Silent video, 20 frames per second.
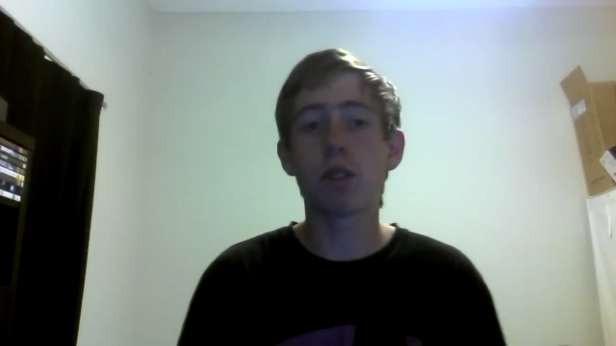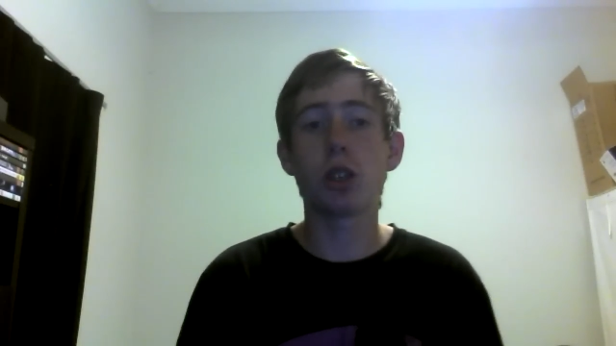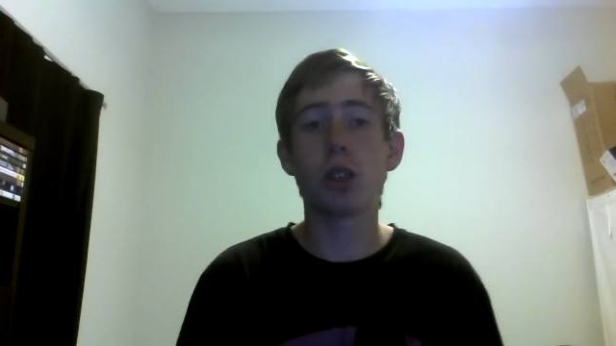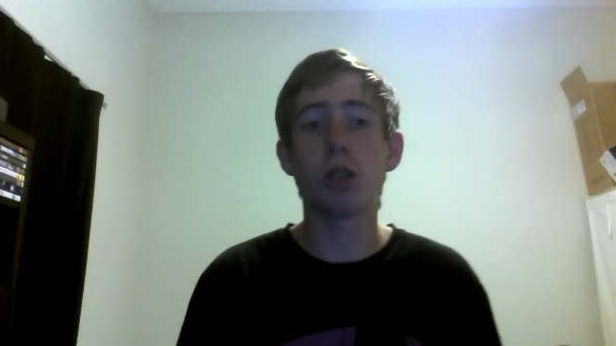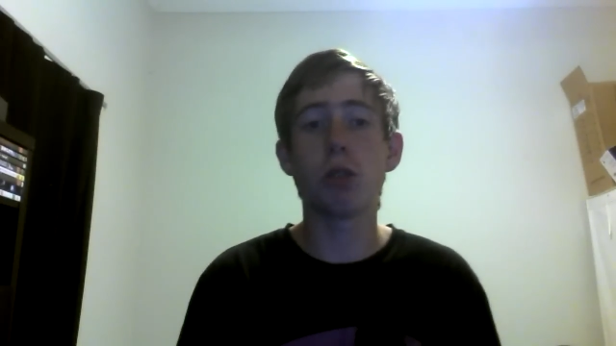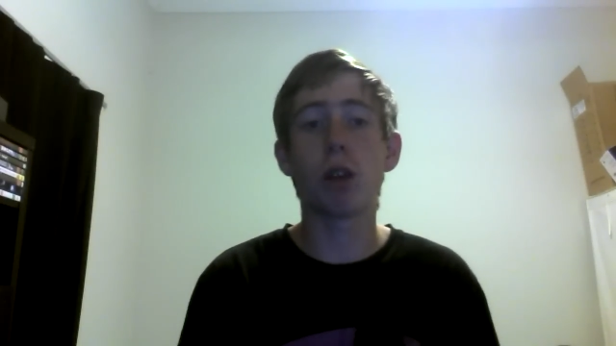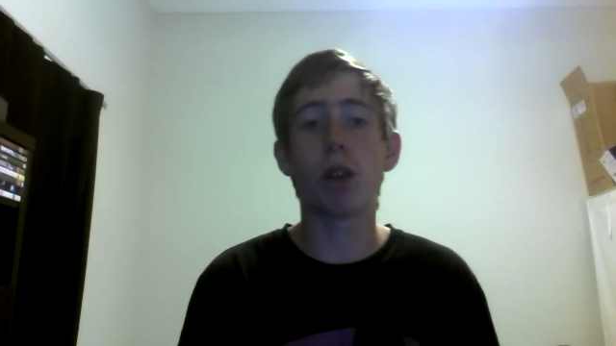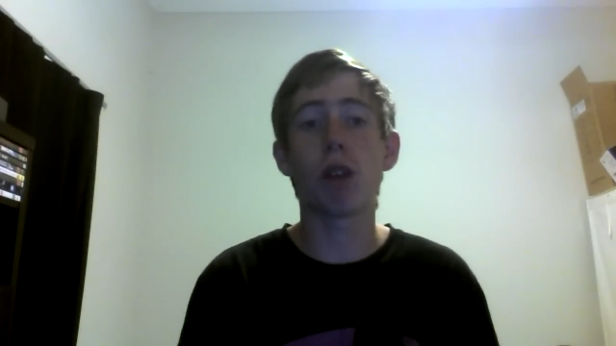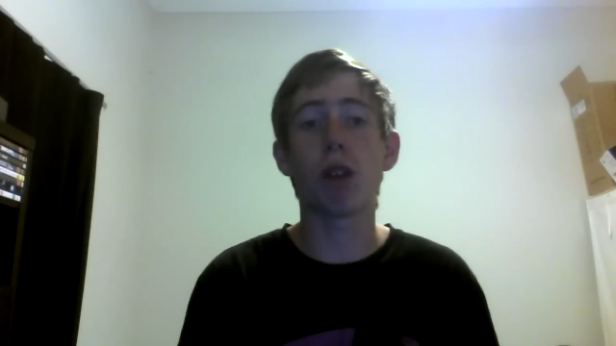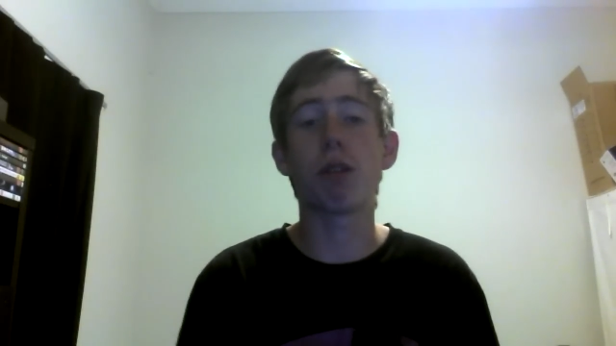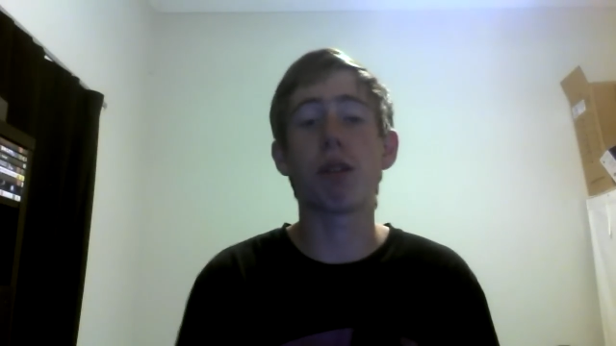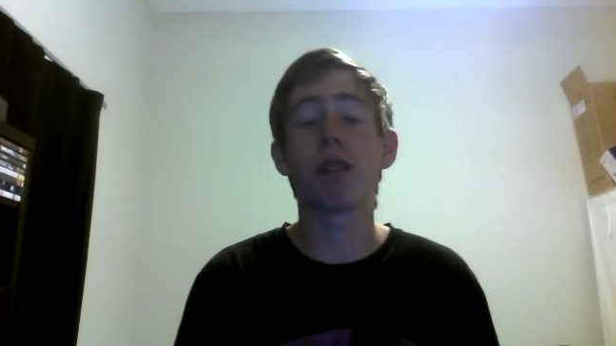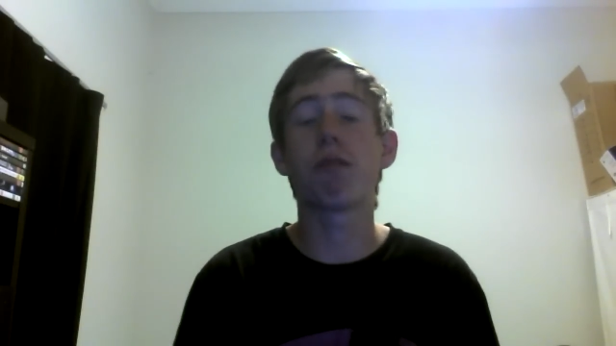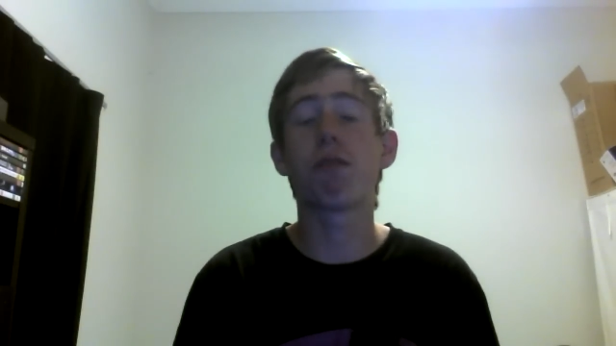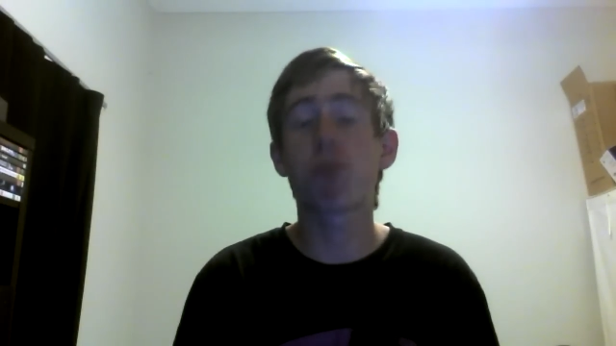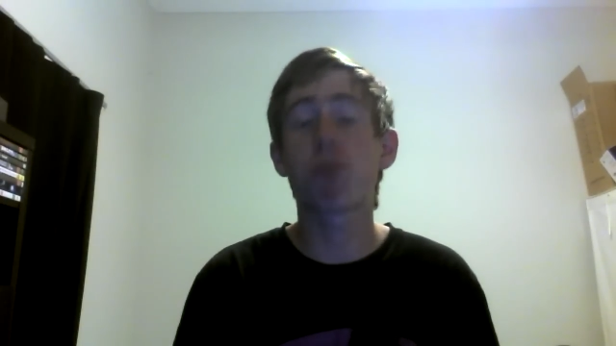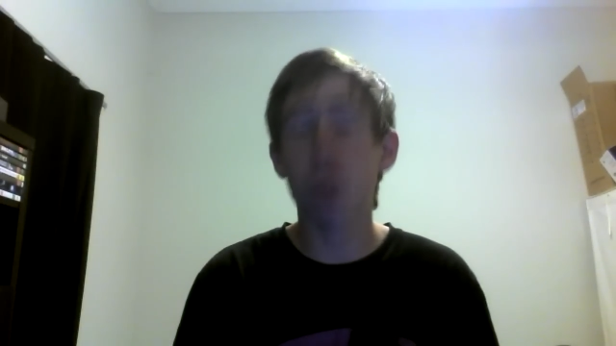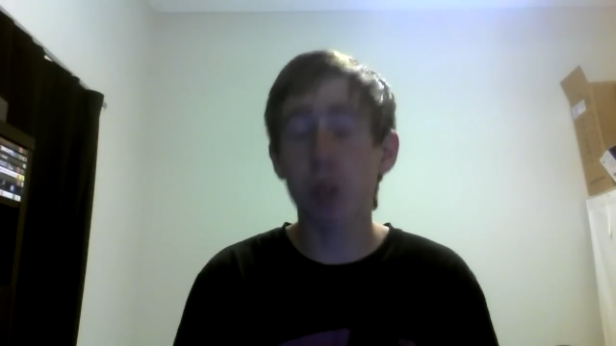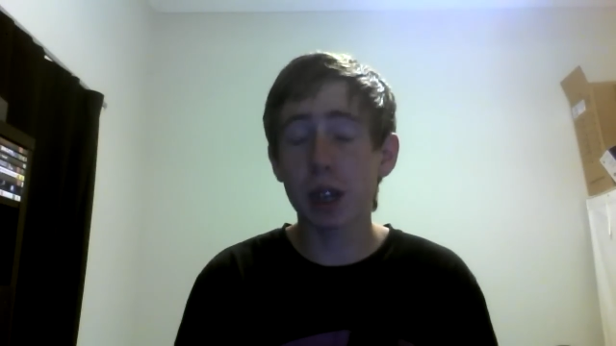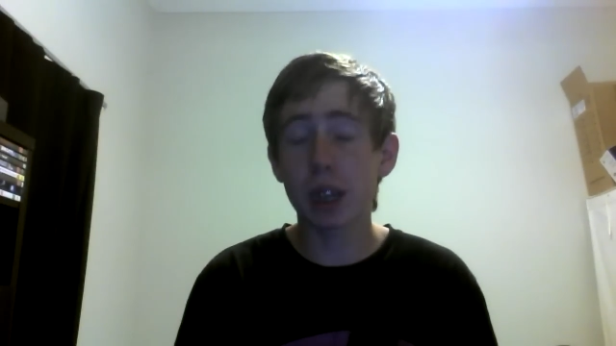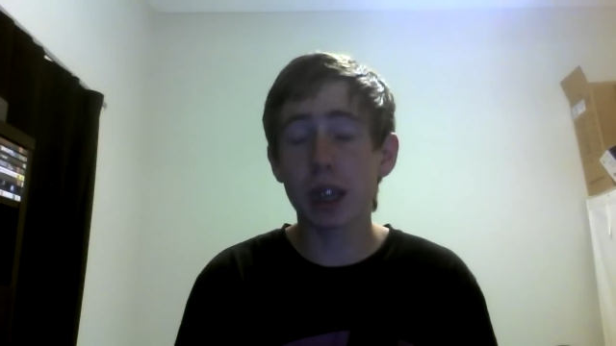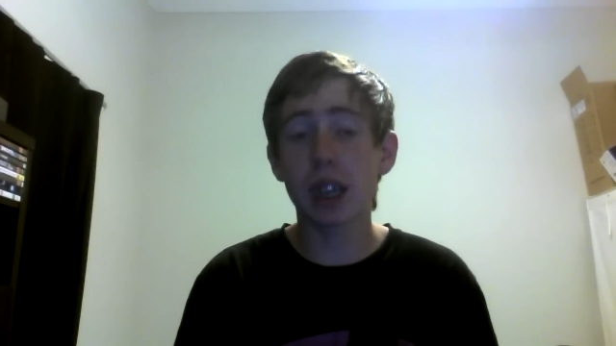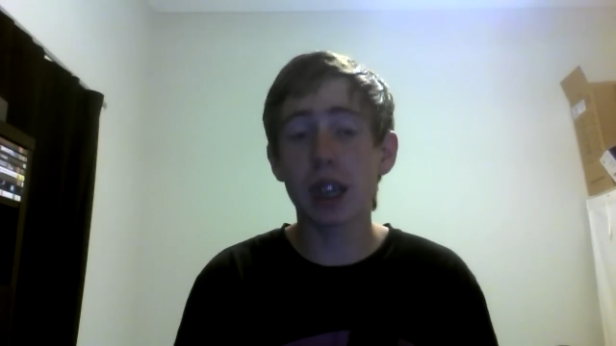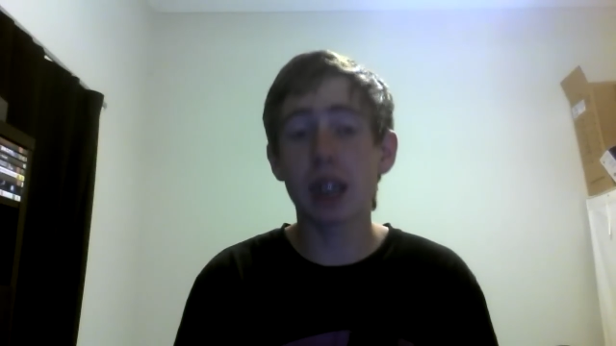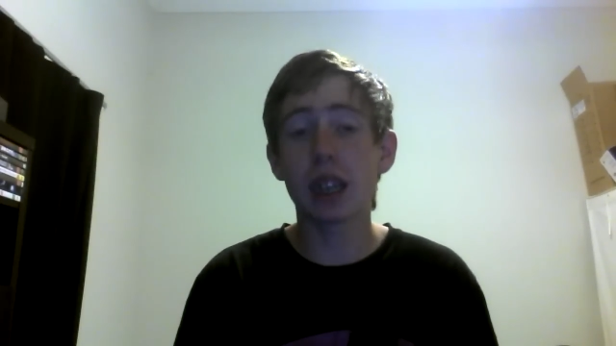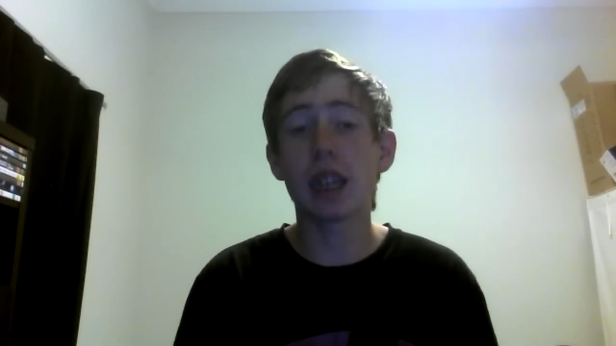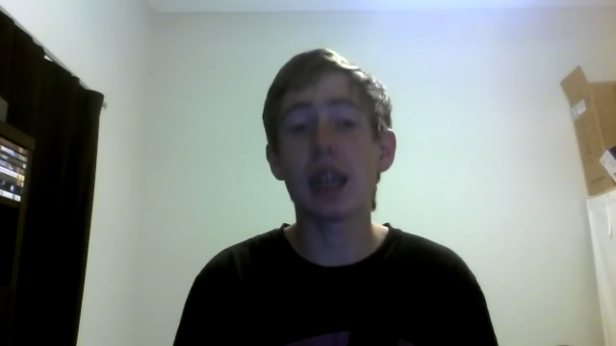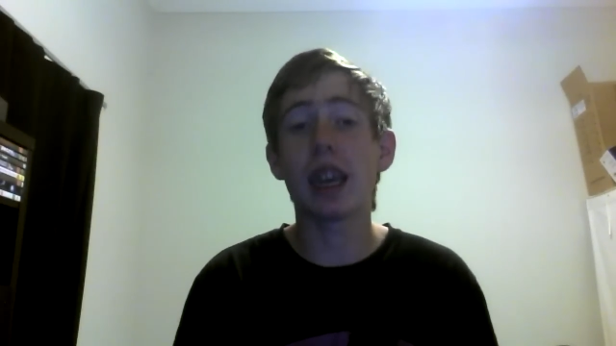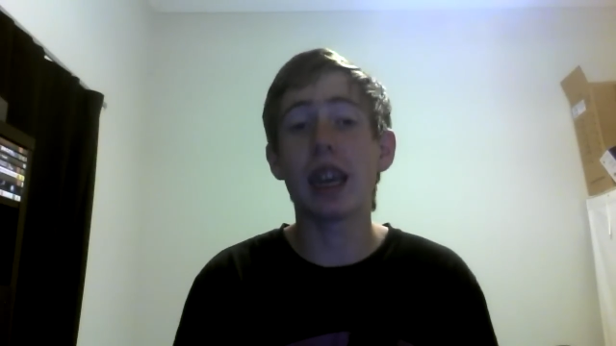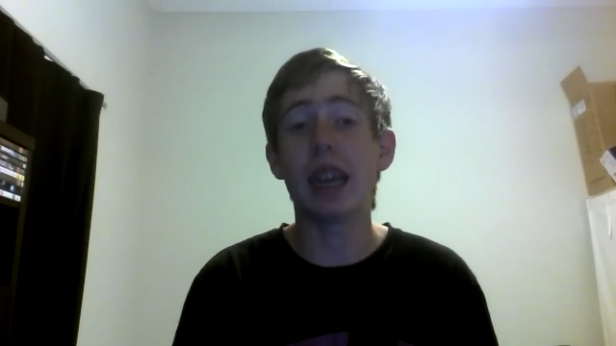you are a
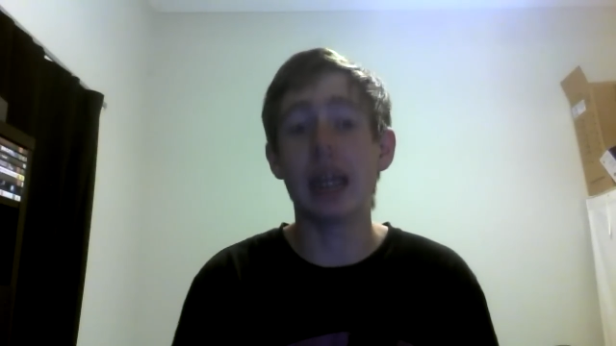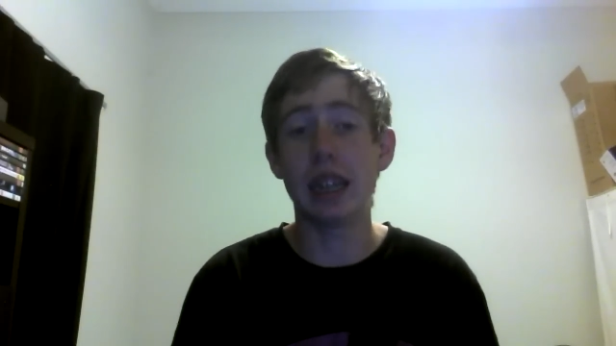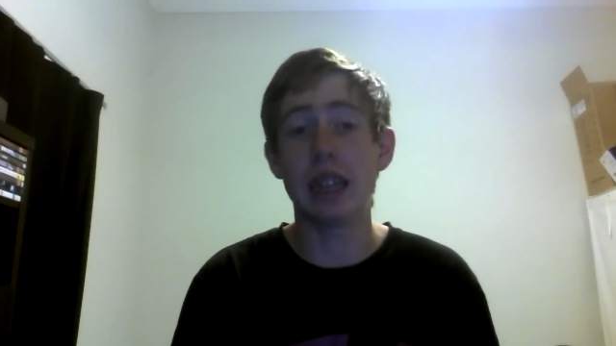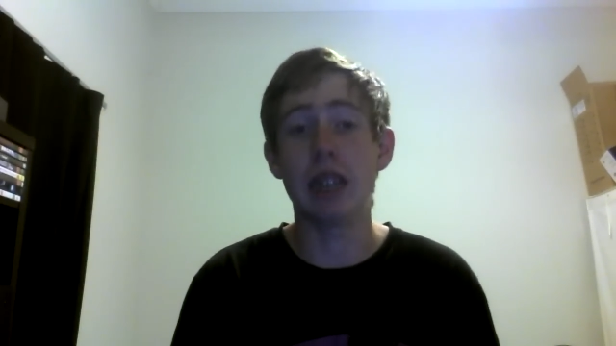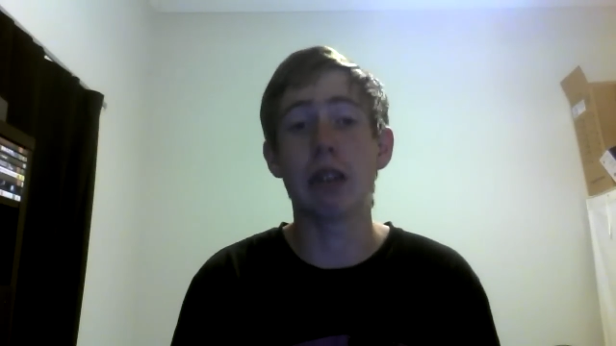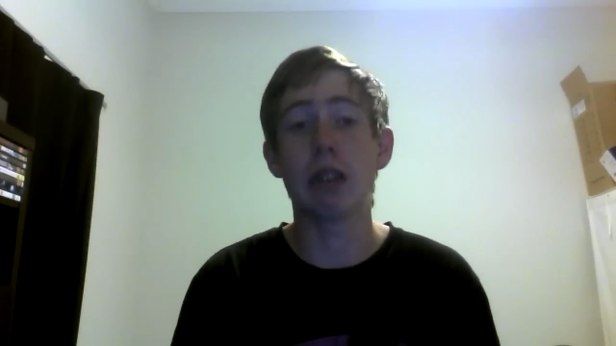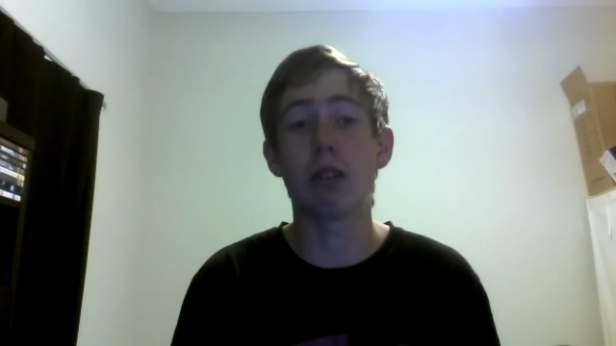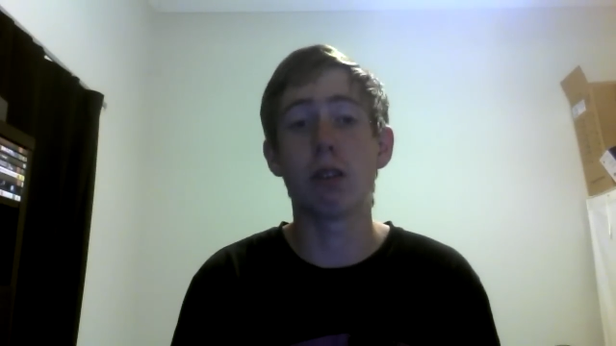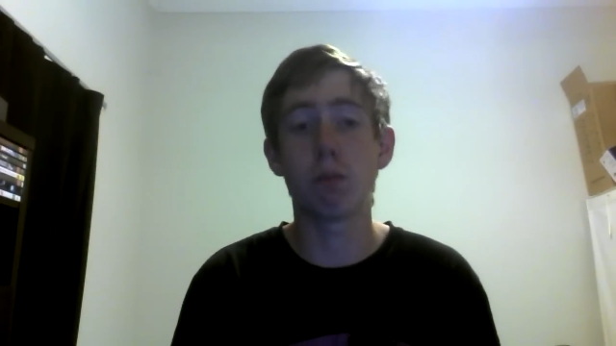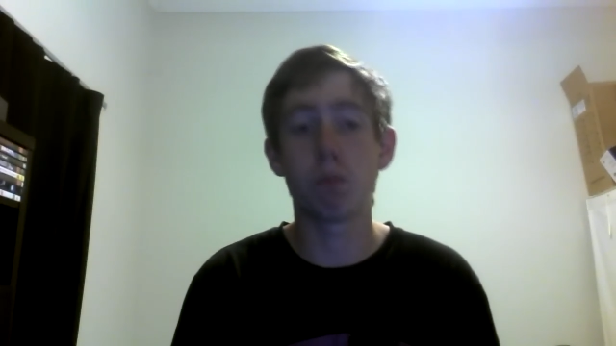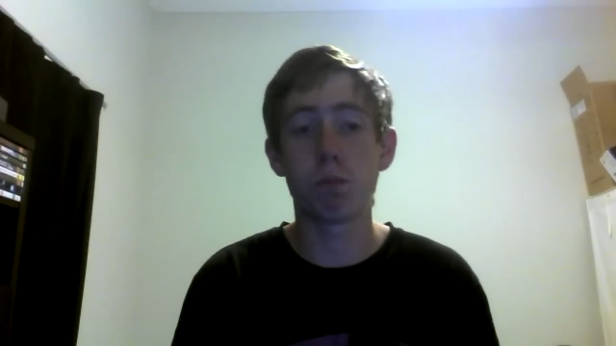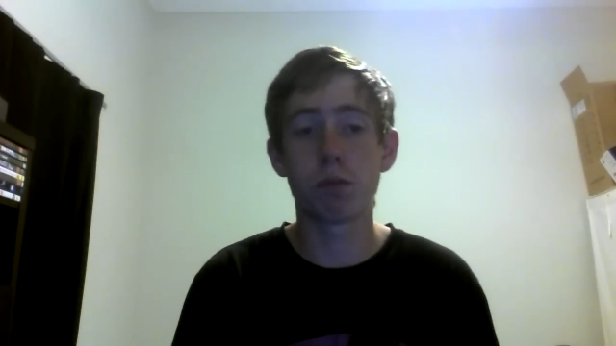freaking idiot.